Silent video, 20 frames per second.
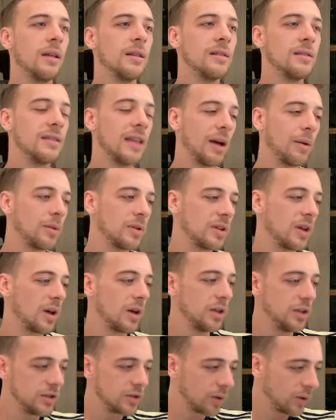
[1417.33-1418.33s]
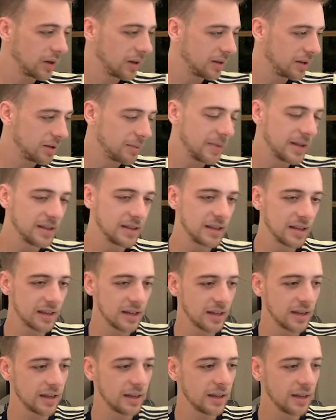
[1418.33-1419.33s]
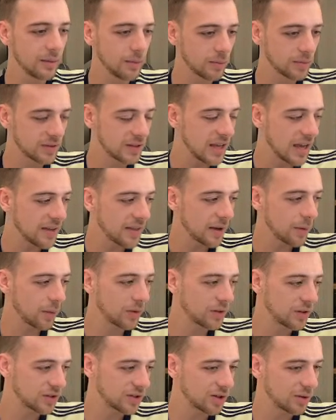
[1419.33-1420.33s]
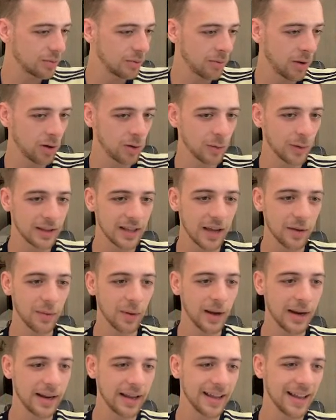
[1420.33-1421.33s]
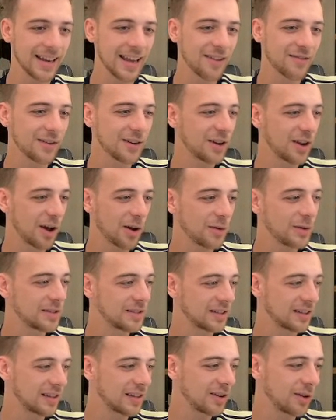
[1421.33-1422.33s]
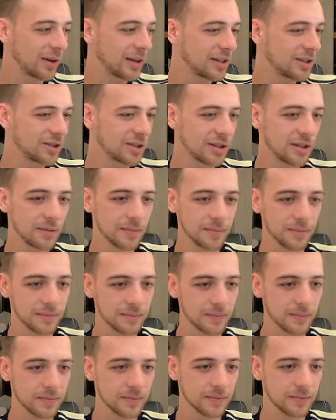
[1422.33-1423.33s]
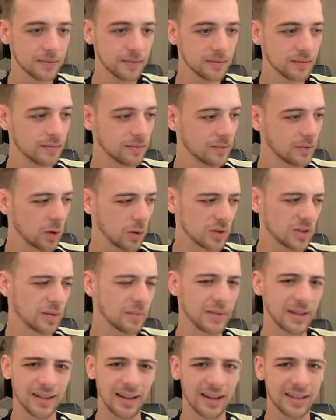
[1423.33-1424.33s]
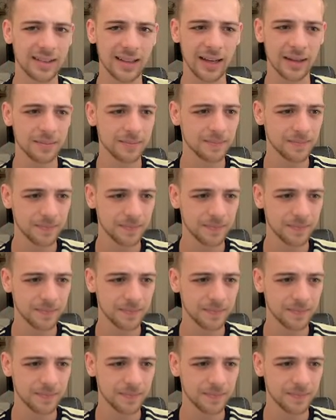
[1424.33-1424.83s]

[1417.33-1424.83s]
that was. Are you talking? You mean the year they won the Super Bowl when they went 11-0 until he got injured, or something like that?